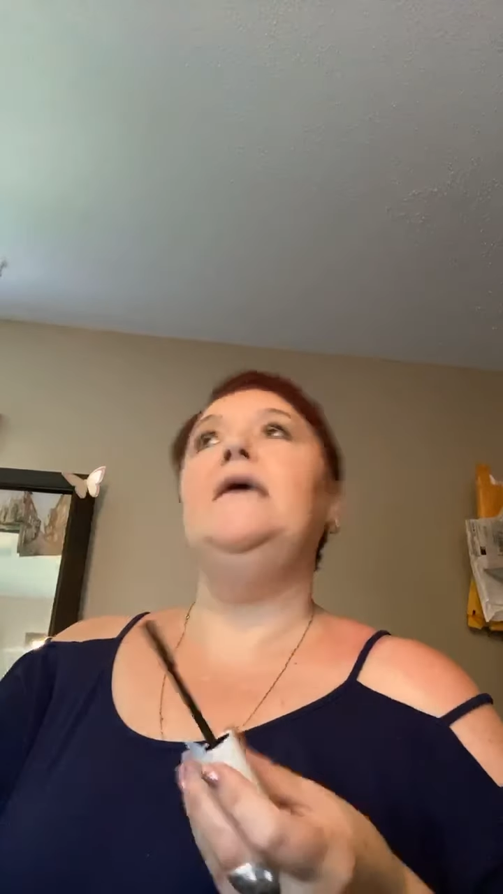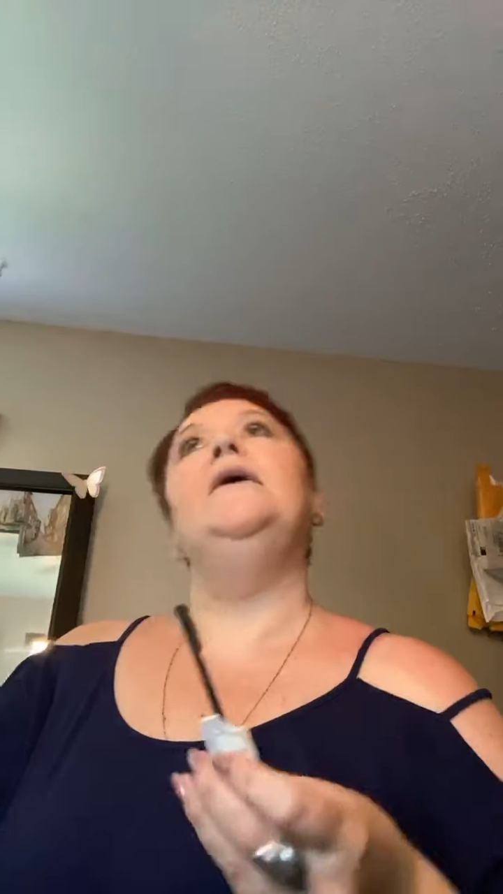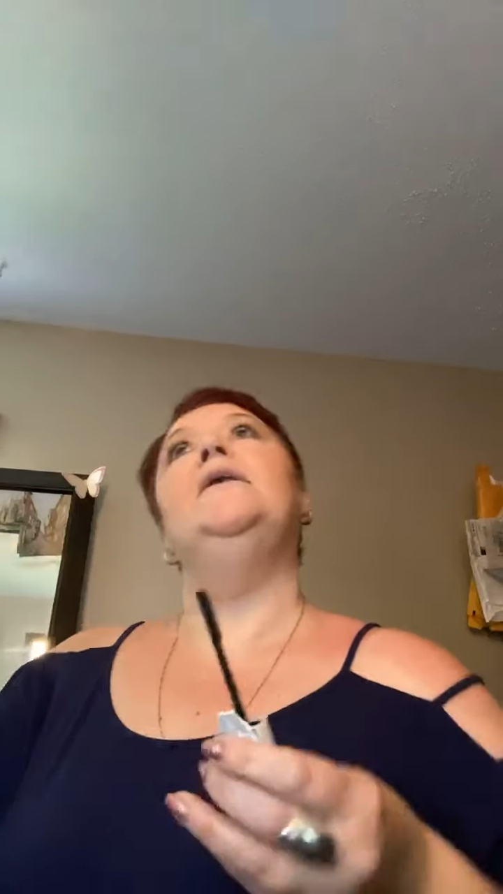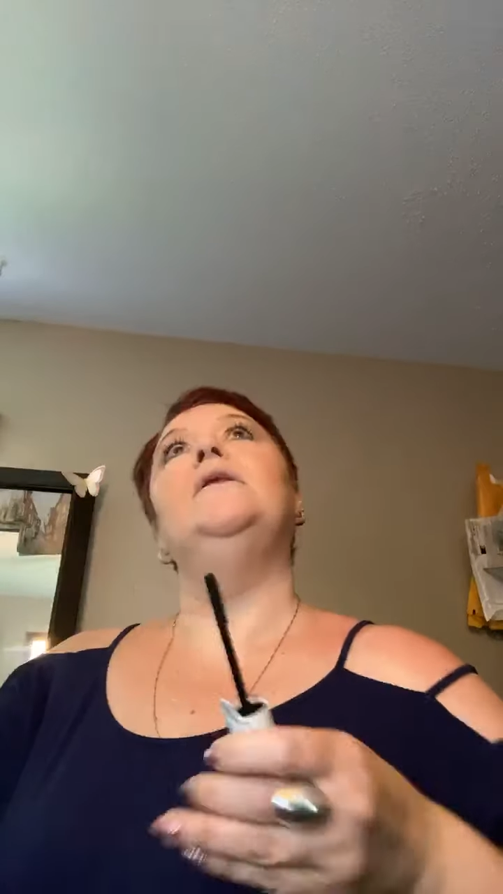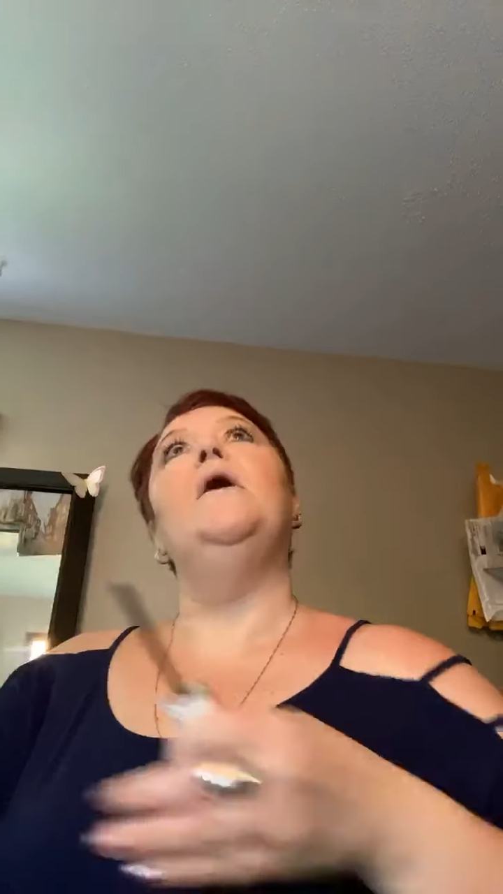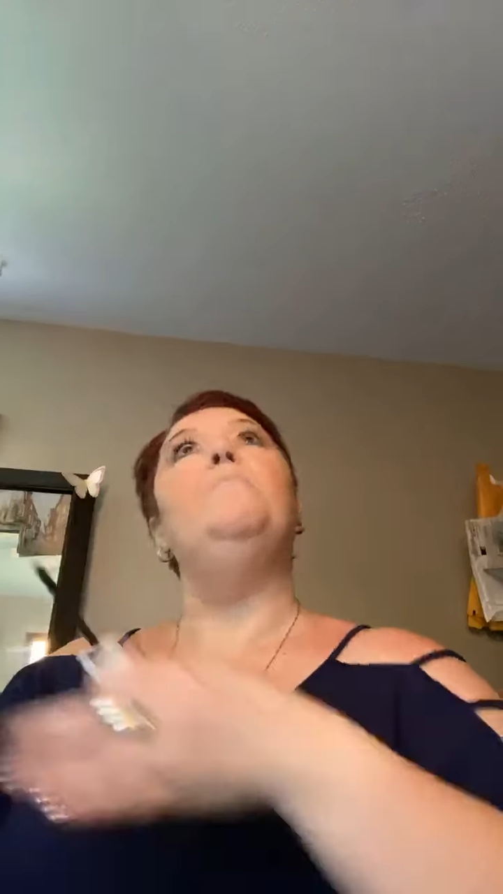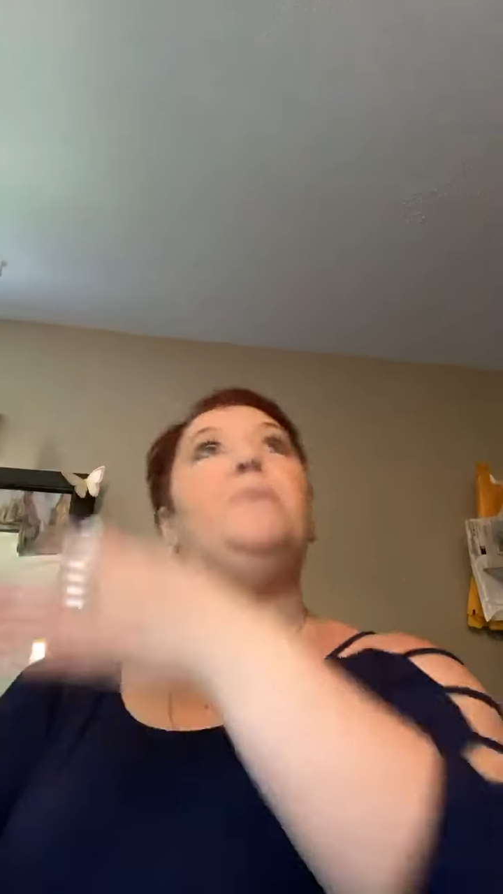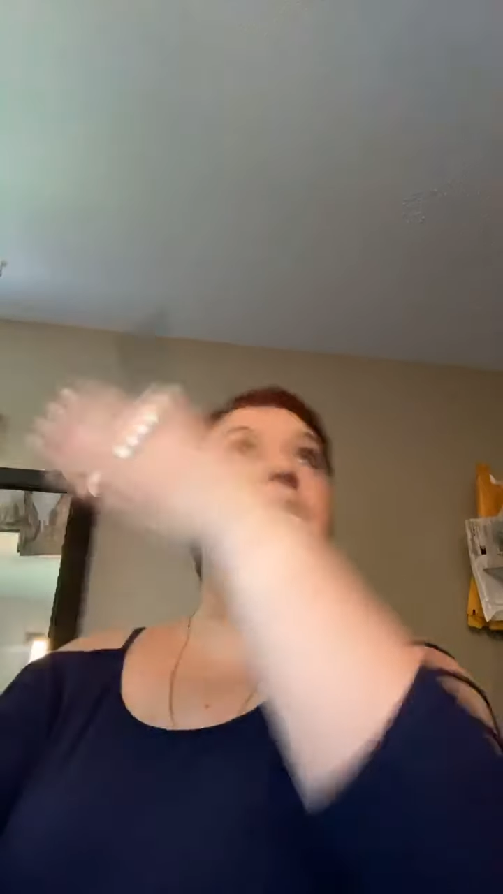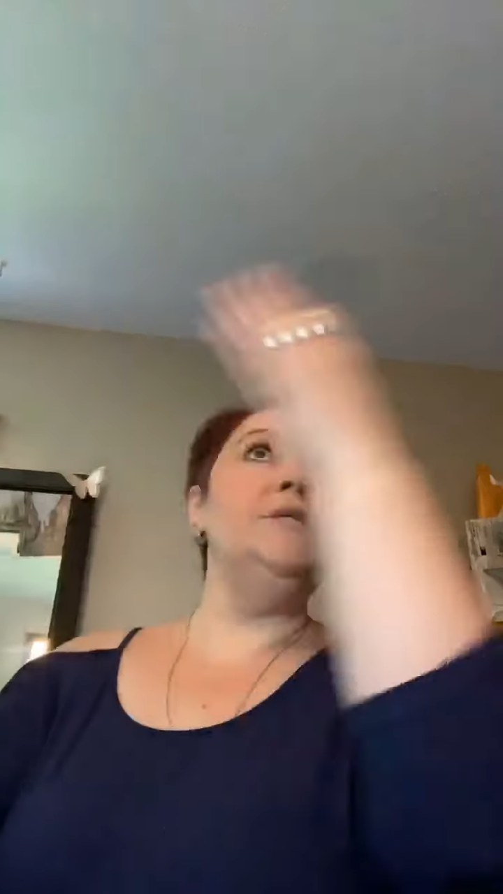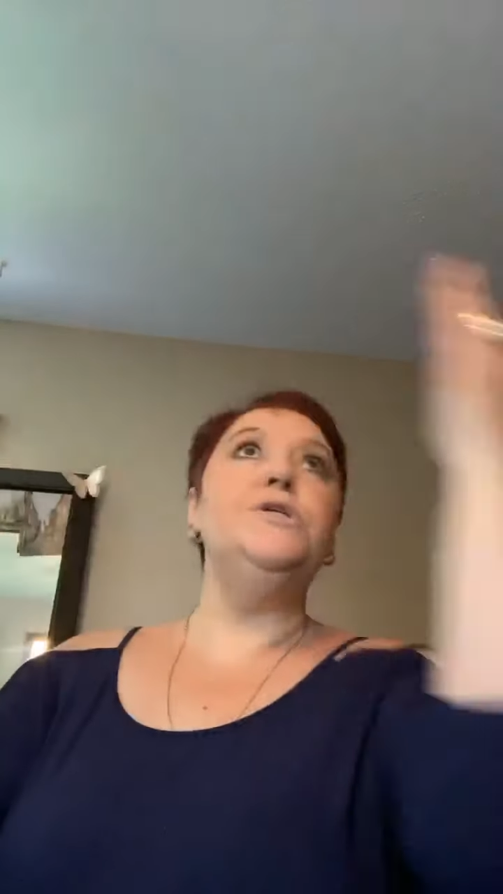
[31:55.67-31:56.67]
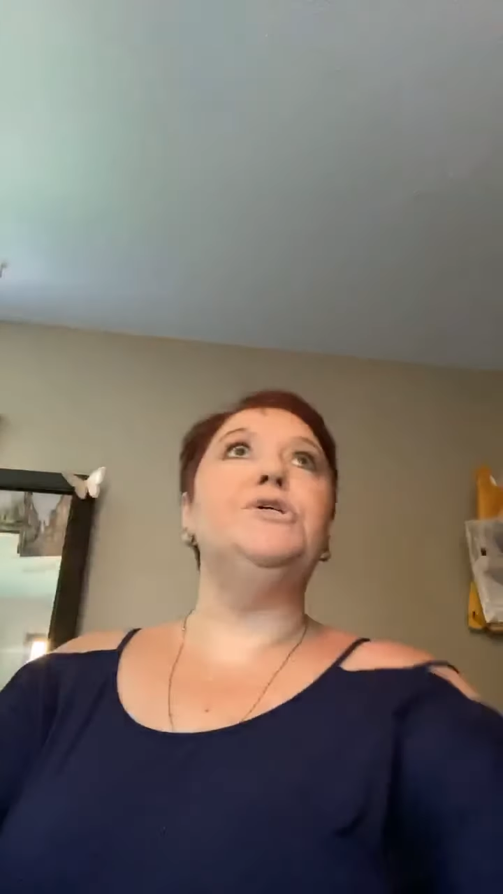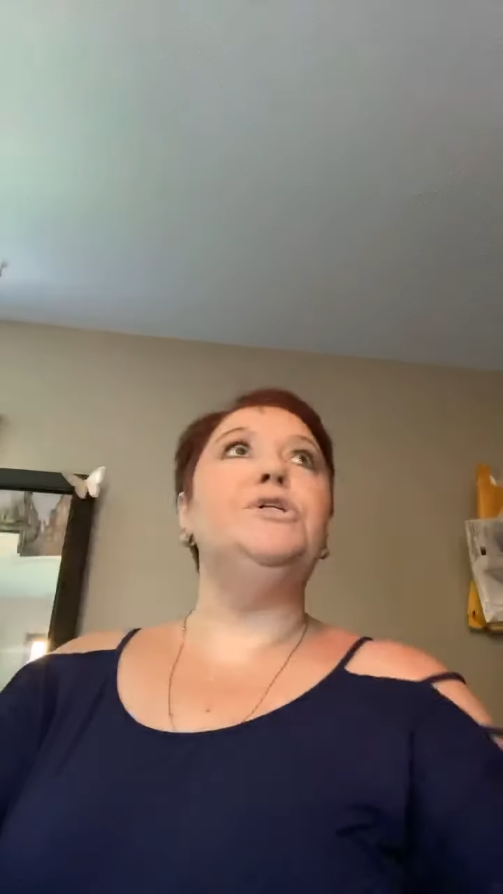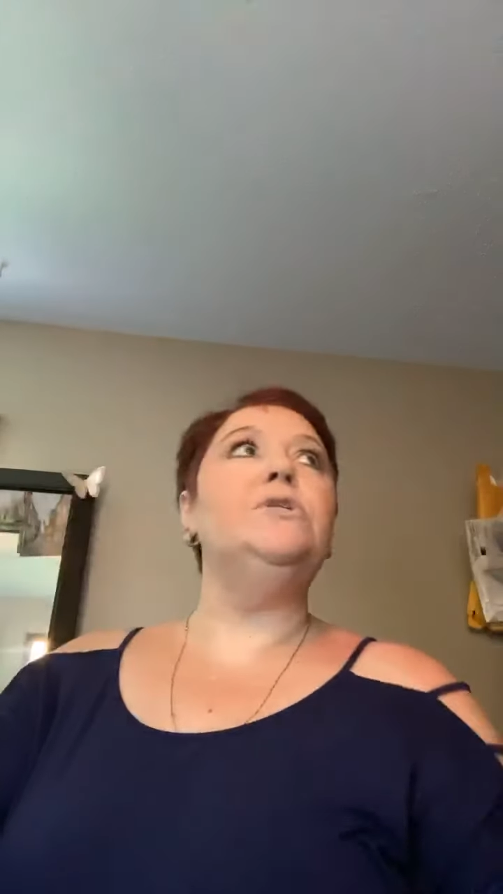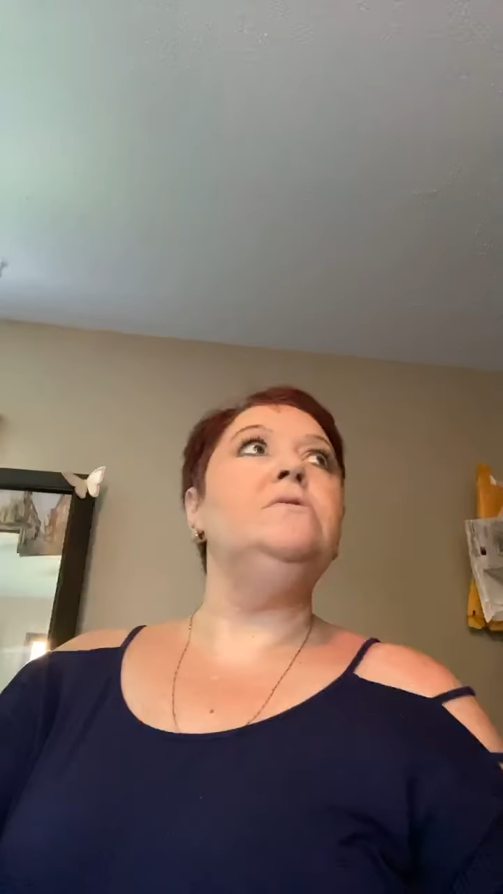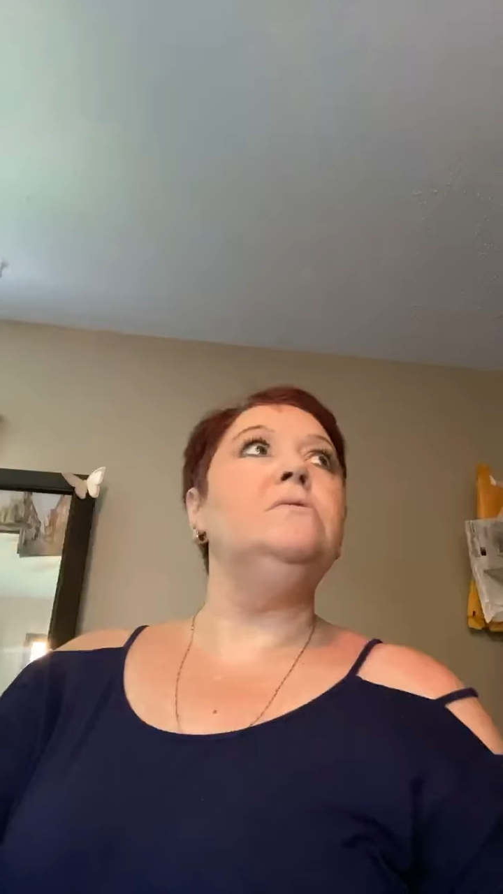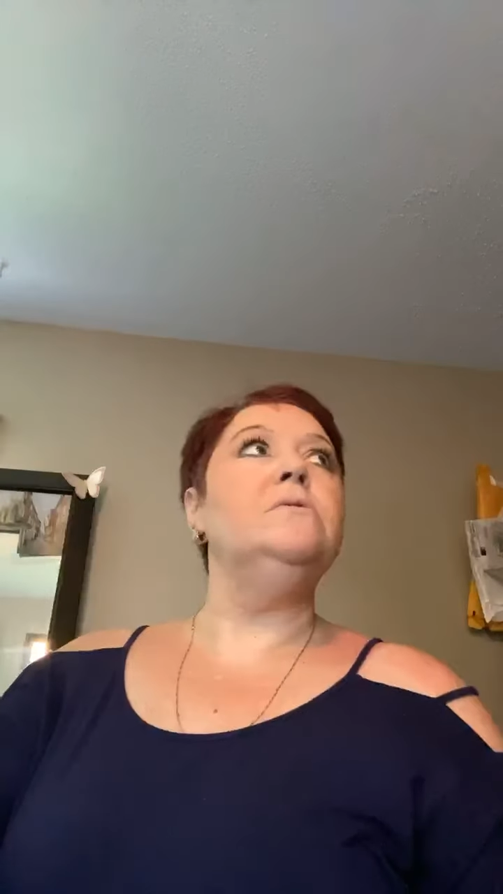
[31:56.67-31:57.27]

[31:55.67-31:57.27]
in a bundle